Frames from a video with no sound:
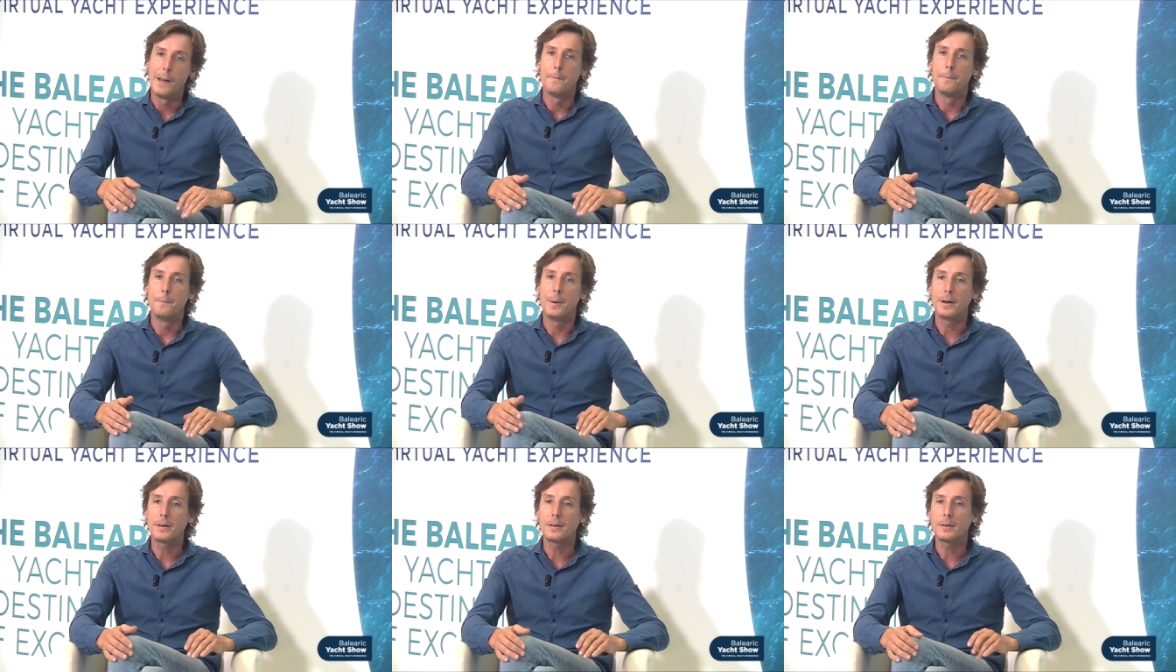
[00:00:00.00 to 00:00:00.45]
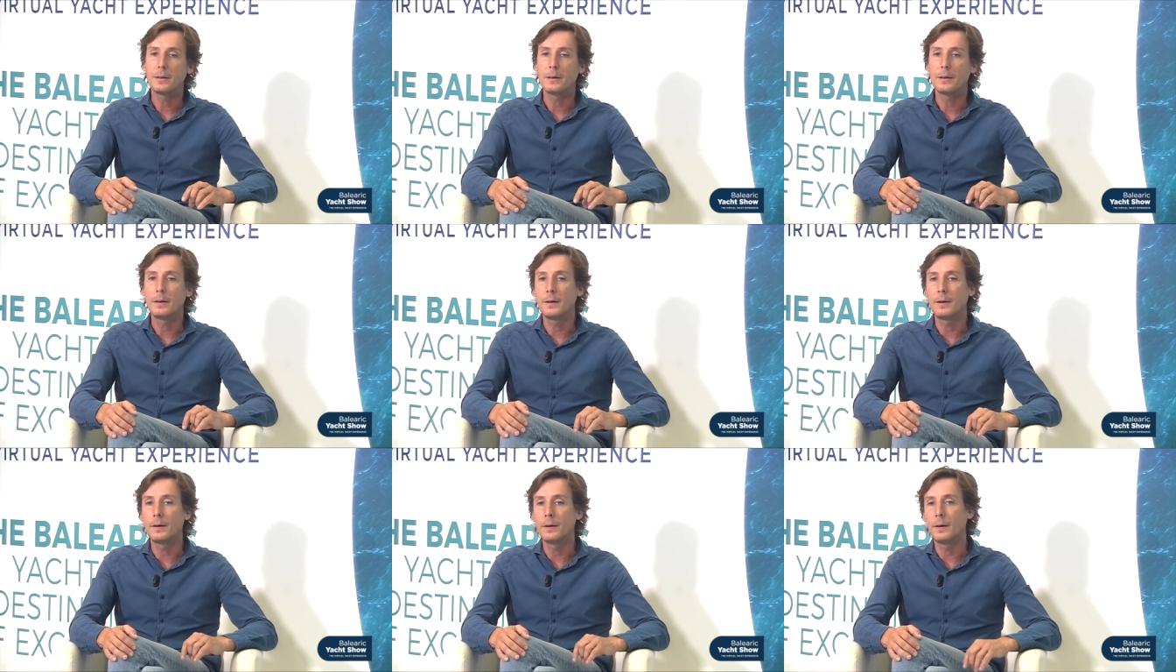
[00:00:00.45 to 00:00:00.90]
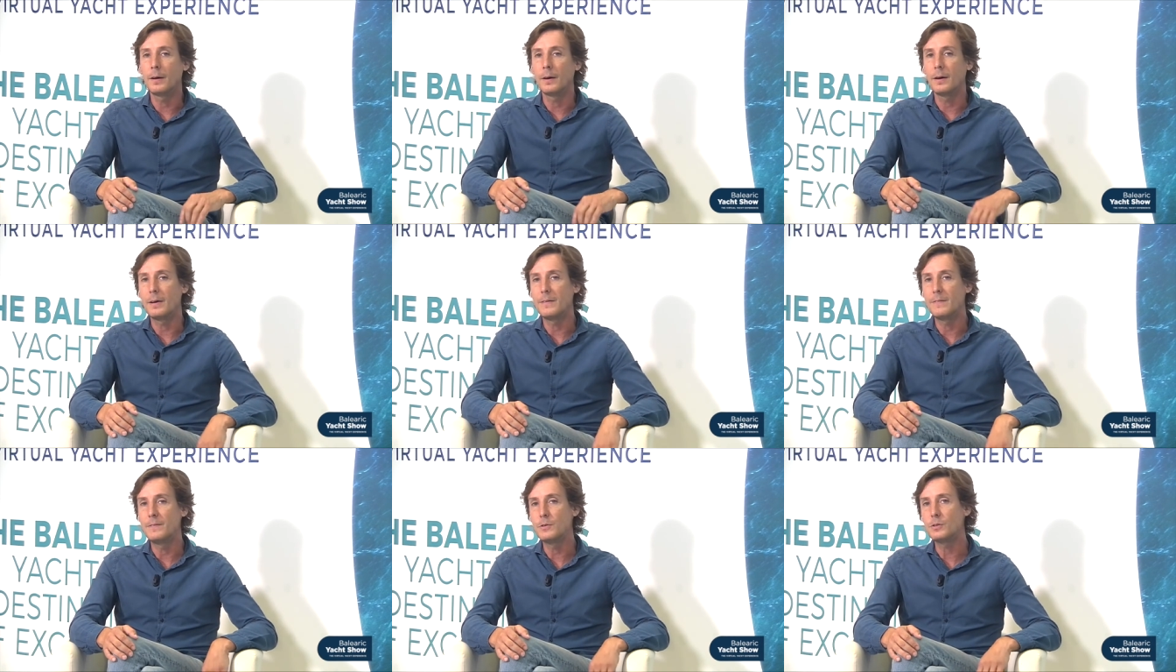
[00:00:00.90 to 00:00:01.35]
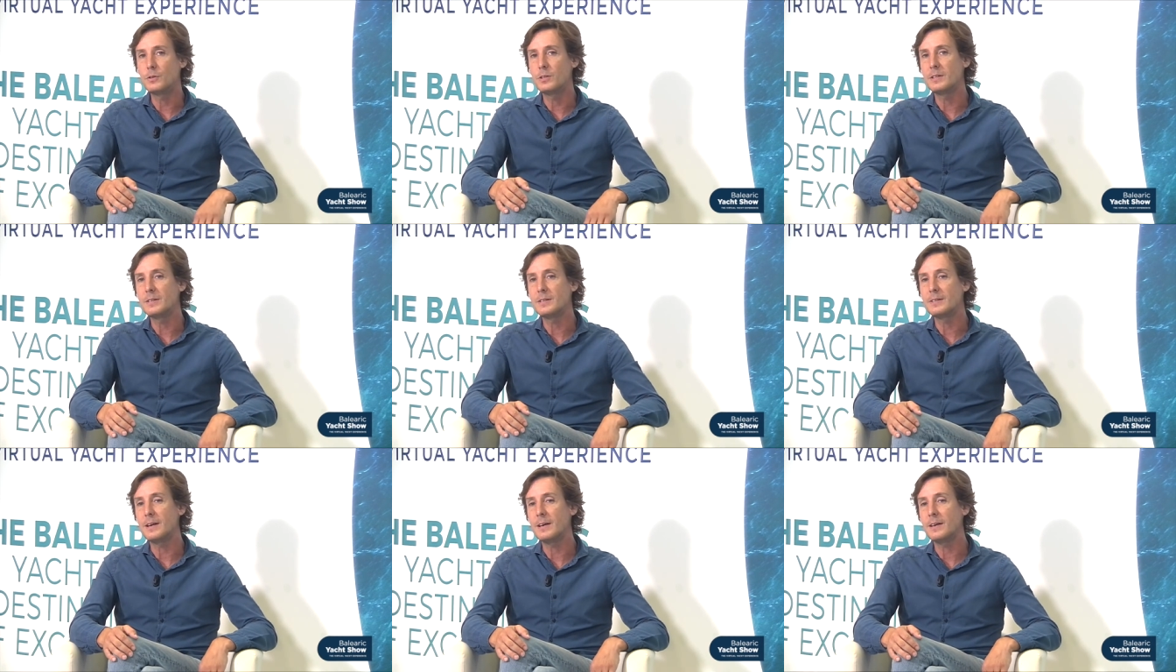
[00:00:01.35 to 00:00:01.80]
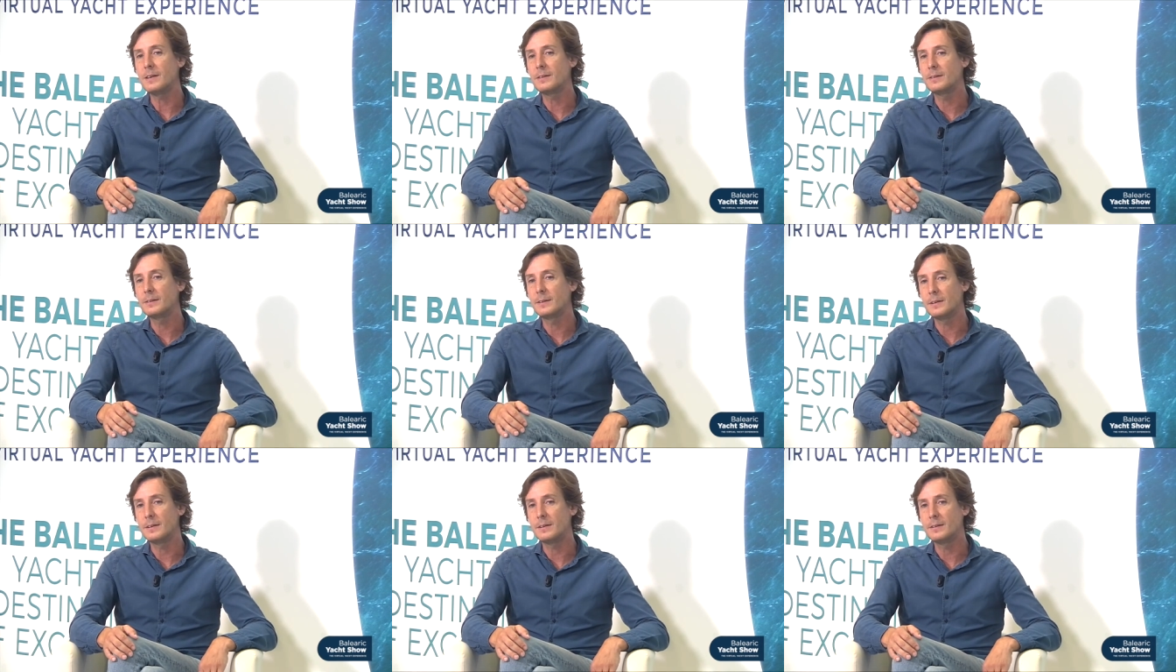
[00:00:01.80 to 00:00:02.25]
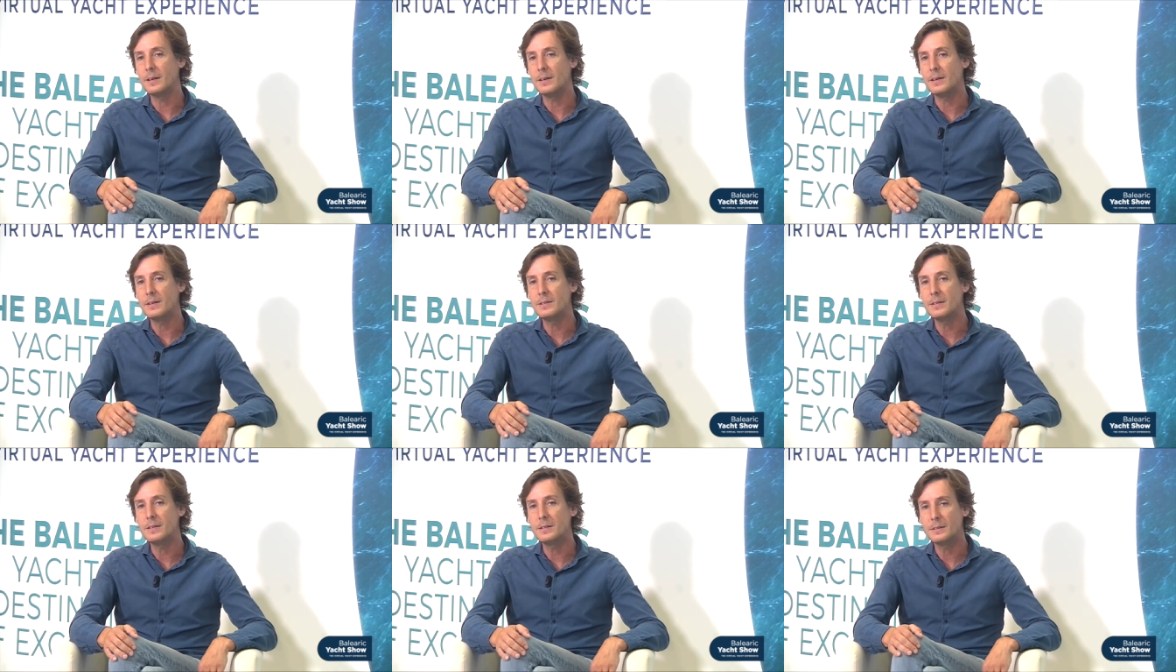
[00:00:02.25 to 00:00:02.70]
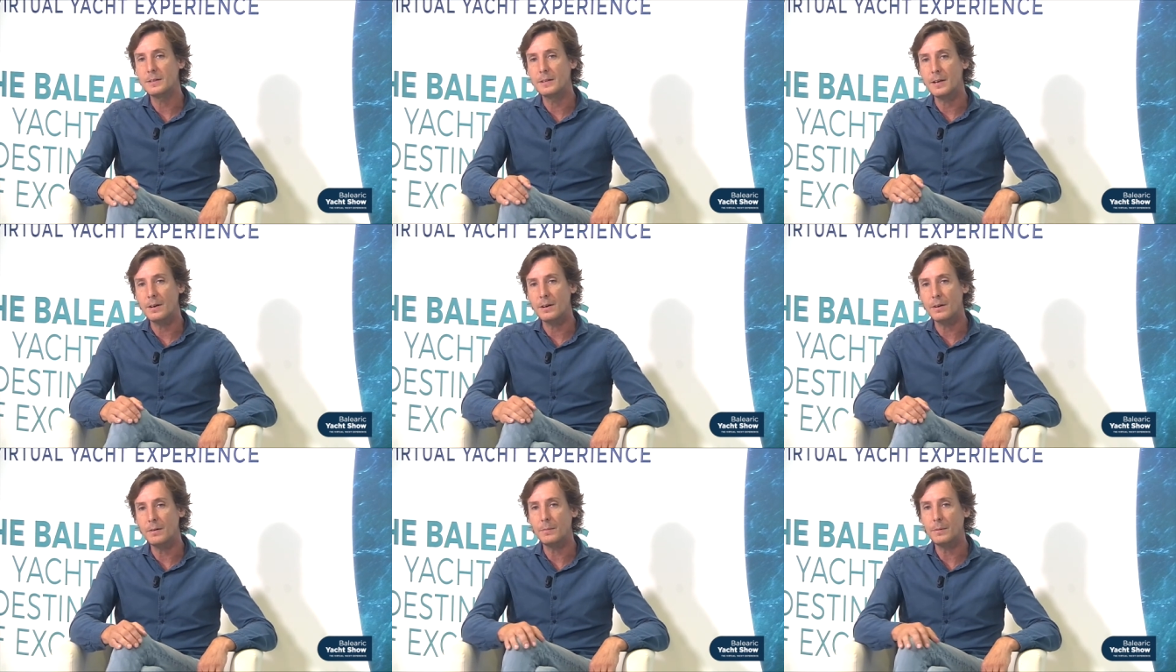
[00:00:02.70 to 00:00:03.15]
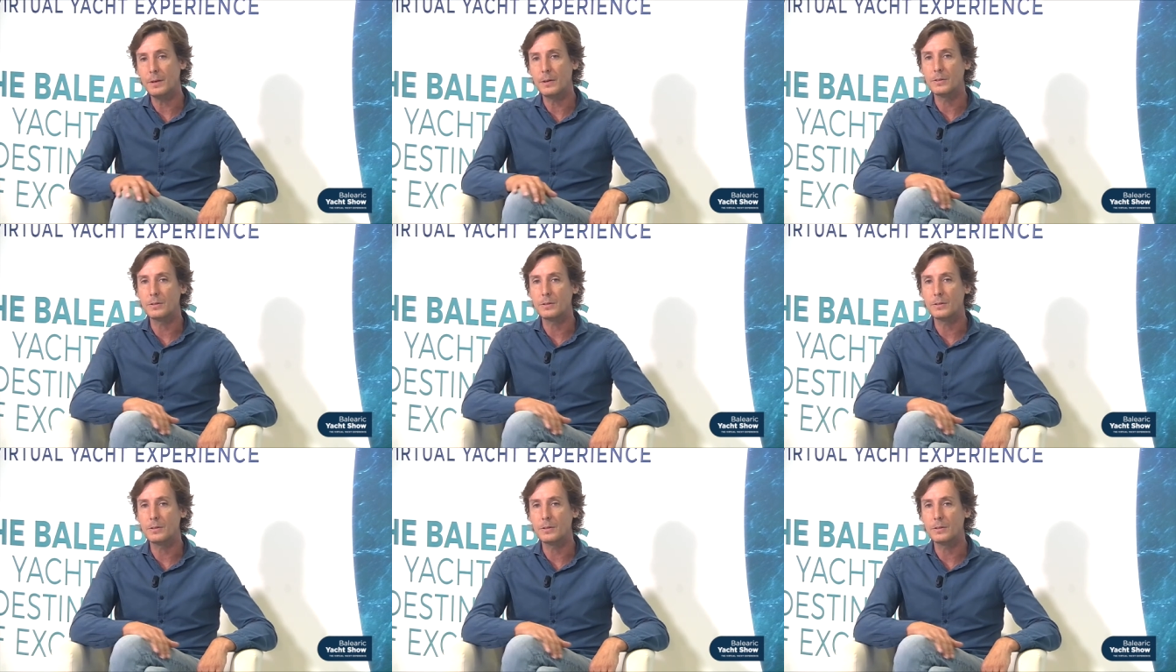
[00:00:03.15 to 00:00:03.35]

But uh, if you see the statistics there, it's